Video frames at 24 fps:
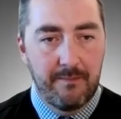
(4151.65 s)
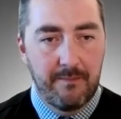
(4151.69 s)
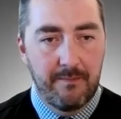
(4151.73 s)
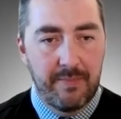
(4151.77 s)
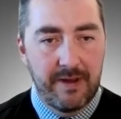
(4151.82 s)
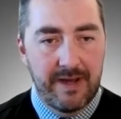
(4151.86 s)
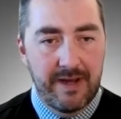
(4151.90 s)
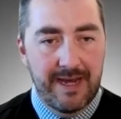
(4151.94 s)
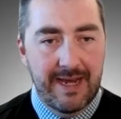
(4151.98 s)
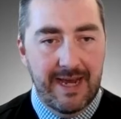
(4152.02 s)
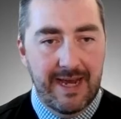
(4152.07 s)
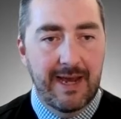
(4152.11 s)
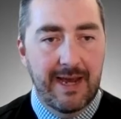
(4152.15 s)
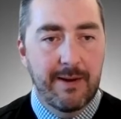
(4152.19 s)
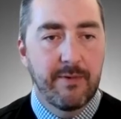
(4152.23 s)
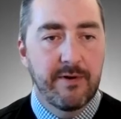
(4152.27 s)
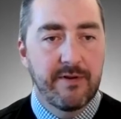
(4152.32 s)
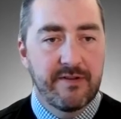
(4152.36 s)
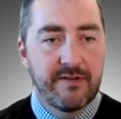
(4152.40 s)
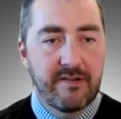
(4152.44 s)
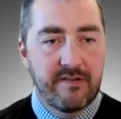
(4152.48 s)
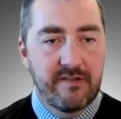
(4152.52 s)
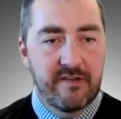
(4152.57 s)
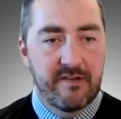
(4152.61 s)
being
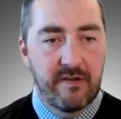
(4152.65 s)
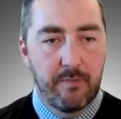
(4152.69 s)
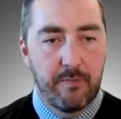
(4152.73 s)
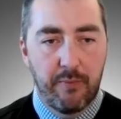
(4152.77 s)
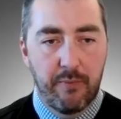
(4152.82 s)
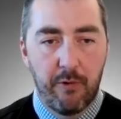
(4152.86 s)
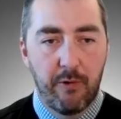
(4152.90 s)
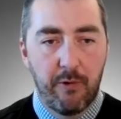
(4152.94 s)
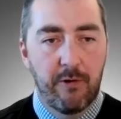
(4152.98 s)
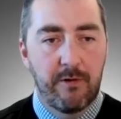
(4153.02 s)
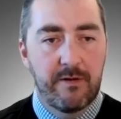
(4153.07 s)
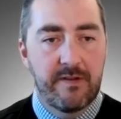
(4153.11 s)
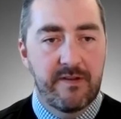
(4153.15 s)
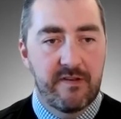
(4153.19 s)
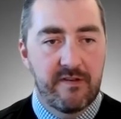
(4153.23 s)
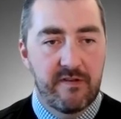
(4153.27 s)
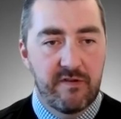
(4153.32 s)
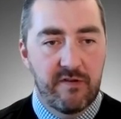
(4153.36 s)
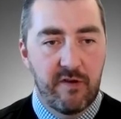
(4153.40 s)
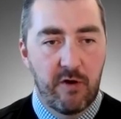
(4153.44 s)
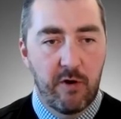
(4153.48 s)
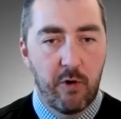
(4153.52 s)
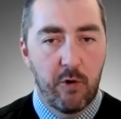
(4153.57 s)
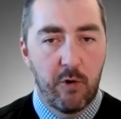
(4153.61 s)
able to support
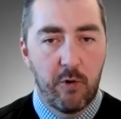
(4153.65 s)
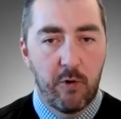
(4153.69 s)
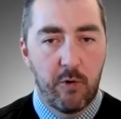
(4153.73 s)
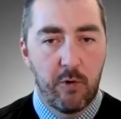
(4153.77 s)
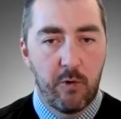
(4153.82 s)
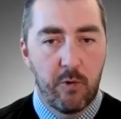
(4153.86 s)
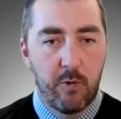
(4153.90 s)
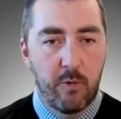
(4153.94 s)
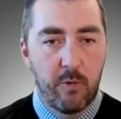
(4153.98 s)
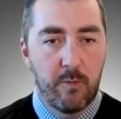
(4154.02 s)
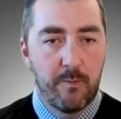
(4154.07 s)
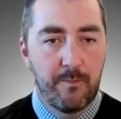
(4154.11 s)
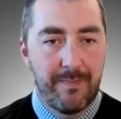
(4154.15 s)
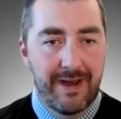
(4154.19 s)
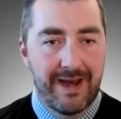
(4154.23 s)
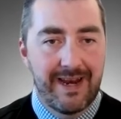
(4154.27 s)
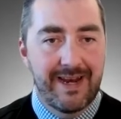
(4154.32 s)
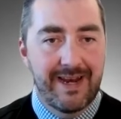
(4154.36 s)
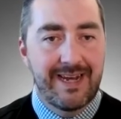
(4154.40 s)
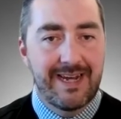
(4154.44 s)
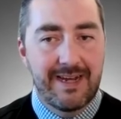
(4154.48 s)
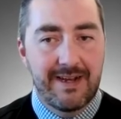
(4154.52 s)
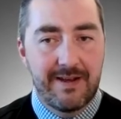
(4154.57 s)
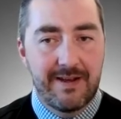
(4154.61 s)
so
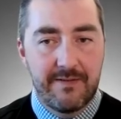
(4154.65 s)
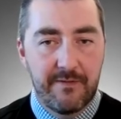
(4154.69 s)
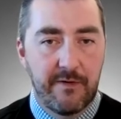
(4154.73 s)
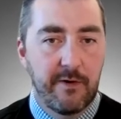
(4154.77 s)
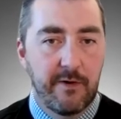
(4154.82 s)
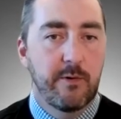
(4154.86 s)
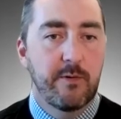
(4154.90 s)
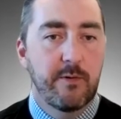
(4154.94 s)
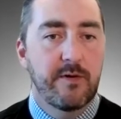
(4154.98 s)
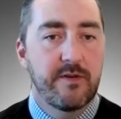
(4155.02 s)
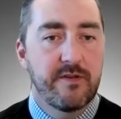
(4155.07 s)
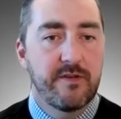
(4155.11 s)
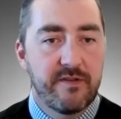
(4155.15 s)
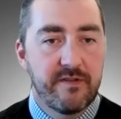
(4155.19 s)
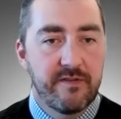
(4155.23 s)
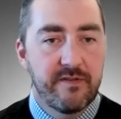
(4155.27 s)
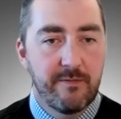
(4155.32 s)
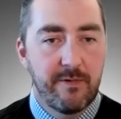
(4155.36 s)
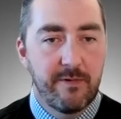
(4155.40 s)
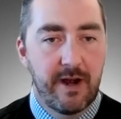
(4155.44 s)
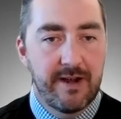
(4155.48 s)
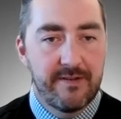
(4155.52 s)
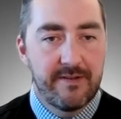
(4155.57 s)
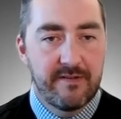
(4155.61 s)
many folks,
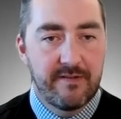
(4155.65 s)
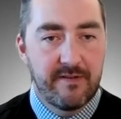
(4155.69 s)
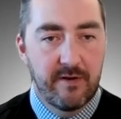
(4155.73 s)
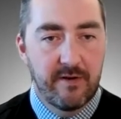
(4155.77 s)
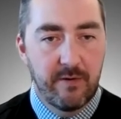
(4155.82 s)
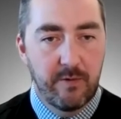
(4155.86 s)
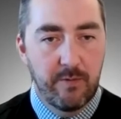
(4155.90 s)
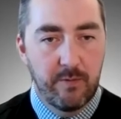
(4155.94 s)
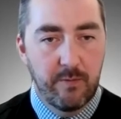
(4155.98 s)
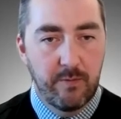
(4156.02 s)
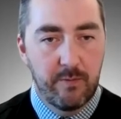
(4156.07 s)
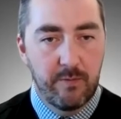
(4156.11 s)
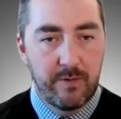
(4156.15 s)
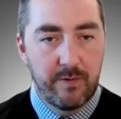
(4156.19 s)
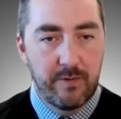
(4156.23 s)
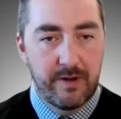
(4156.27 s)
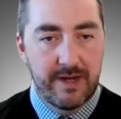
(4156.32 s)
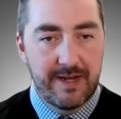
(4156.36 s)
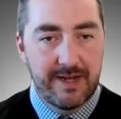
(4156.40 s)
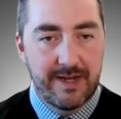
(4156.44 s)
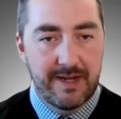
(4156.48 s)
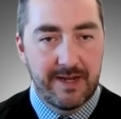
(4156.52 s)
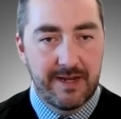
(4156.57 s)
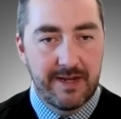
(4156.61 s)
right? So
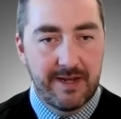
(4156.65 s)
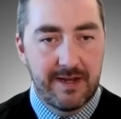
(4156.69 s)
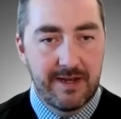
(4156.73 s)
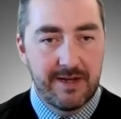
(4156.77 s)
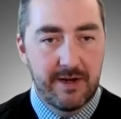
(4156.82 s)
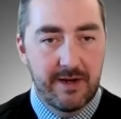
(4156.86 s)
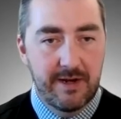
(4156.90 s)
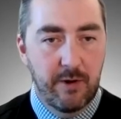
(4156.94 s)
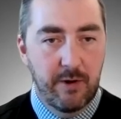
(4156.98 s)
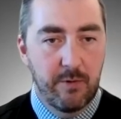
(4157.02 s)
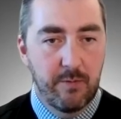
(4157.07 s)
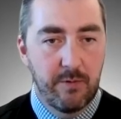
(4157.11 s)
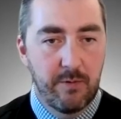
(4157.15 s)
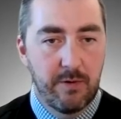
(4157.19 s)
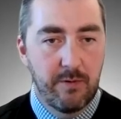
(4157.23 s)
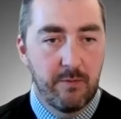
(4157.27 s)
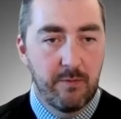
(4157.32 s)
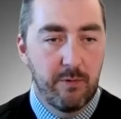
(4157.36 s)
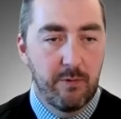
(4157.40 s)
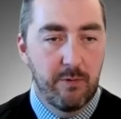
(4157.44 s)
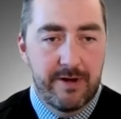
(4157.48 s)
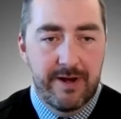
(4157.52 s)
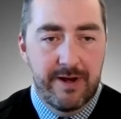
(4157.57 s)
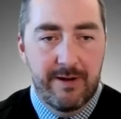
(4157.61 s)

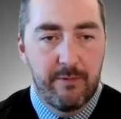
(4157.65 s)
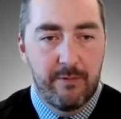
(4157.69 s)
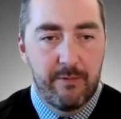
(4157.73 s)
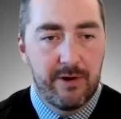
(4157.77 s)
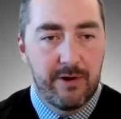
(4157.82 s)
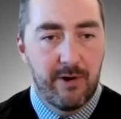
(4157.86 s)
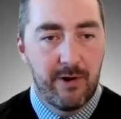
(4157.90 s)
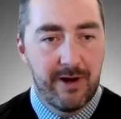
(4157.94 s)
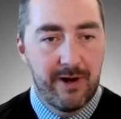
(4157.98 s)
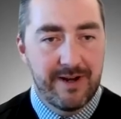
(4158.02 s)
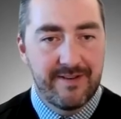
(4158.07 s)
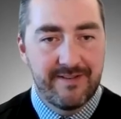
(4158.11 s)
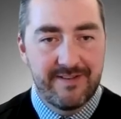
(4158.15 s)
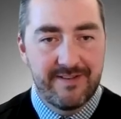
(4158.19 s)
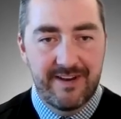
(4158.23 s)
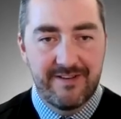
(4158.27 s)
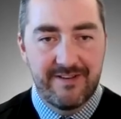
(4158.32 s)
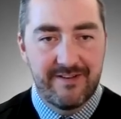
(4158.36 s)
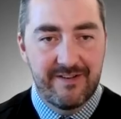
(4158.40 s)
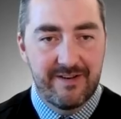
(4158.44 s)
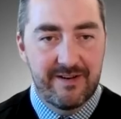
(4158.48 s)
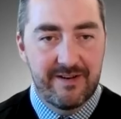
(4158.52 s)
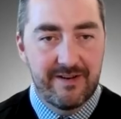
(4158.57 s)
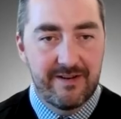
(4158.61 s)
we're a network
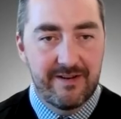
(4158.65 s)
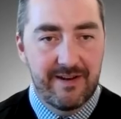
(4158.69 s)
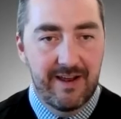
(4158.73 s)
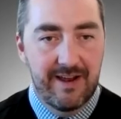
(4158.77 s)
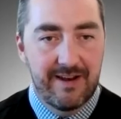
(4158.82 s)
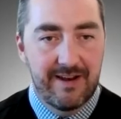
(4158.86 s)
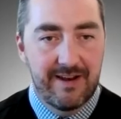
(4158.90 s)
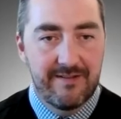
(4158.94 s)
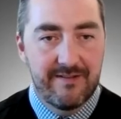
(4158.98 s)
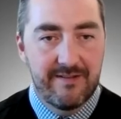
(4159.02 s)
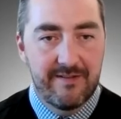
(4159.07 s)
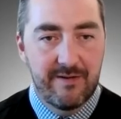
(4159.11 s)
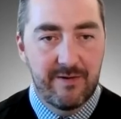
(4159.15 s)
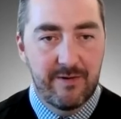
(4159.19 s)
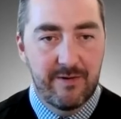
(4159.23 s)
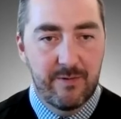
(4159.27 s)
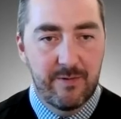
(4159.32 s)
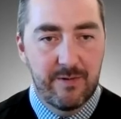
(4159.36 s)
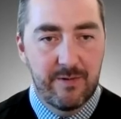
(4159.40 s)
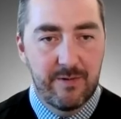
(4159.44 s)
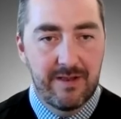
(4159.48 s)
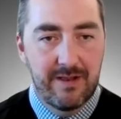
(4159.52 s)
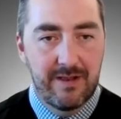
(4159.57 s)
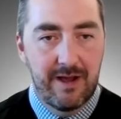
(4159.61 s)
organization, and
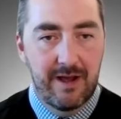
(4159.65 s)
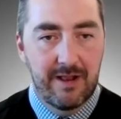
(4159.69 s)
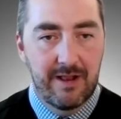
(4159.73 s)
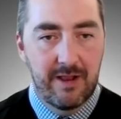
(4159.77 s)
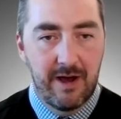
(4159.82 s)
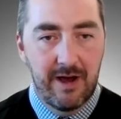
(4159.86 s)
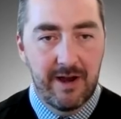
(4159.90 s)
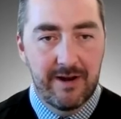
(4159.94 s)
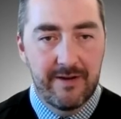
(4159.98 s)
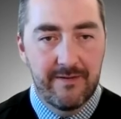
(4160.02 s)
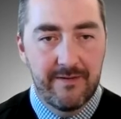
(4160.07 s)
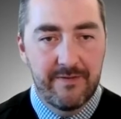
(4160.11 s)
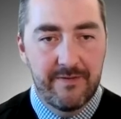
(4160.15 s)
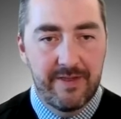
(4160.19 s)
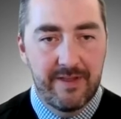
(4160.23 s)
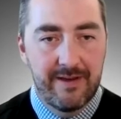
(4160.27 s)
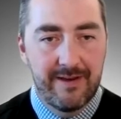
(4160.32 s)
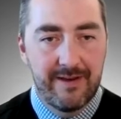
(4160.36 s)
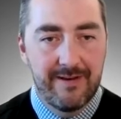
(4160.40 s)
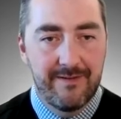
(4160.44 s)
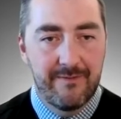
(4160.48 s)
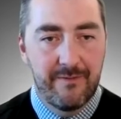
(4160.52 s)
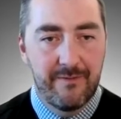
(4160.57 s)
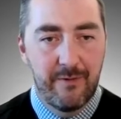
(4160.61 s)
so a lot of
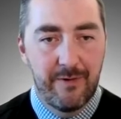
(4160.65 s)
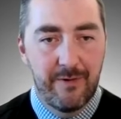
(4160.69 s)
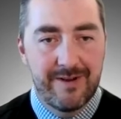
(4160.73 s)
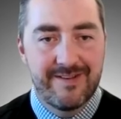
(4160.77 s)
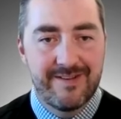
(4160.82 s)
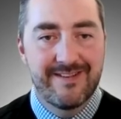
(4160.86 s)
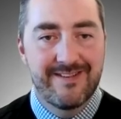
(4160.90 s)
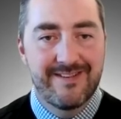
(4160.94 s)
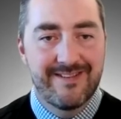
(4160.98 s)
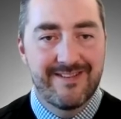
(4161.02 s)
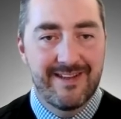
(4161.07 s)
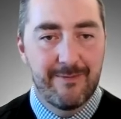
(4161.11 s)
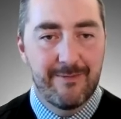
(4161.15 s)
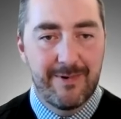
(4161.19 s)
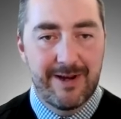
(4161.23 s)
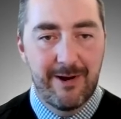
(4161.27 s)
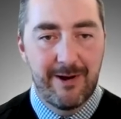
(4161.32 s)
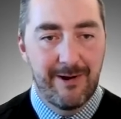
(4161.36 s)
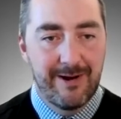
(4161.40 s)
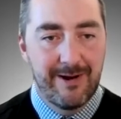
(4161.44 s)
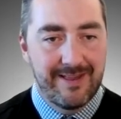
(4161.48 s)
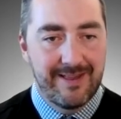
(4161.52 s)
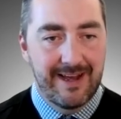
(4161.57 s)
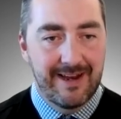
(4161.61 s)
the voices that we
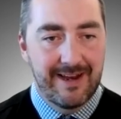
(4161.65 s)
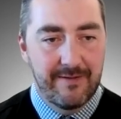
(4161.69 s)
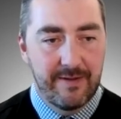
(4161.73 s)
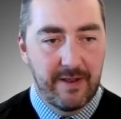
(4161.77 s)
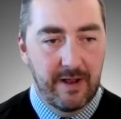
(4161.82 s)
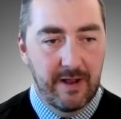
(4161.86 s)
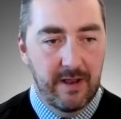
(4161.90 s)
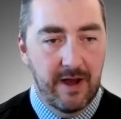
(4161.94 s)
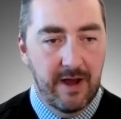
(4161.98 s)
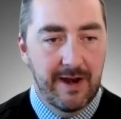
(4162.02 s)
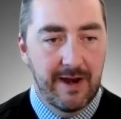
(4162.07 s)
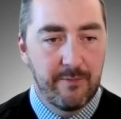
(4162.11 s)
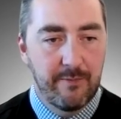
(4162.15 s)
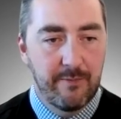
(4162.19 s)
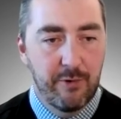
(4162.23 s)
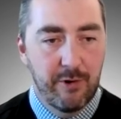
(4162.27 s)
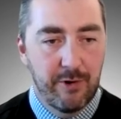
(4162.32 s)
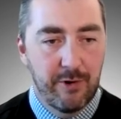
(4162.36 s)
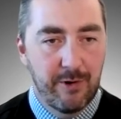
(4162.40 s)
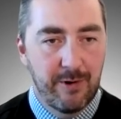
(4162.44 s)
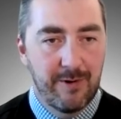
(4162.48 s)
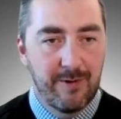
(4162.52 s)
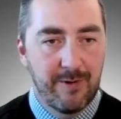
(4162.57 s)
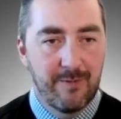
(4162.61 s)
heard at the end of the line
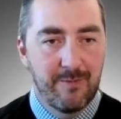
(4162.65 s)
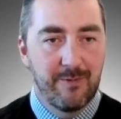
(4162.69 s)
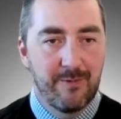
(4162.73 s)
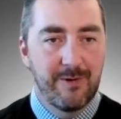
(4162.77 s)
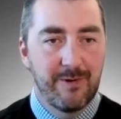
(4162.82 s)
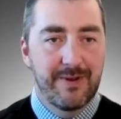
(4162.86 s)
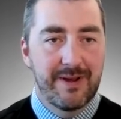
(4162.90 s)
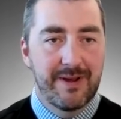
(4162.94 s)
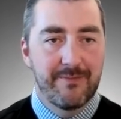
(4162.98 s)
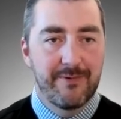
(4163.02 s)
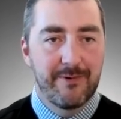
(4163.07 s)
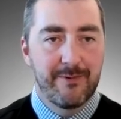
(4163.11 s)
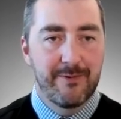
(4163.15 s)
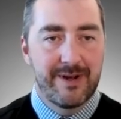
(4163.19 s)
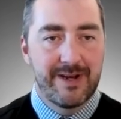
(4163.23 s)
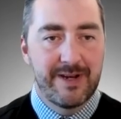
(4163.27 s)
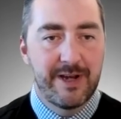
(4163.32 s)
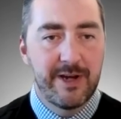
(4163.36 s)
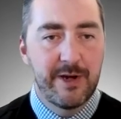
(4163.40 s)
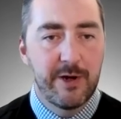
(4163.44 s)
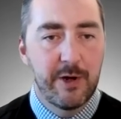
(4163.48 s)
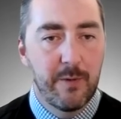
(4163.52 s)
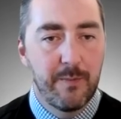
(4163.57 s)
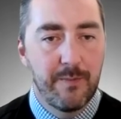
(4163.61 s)
were people we
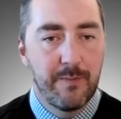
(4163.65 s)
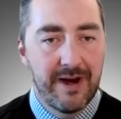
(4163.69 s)
knew.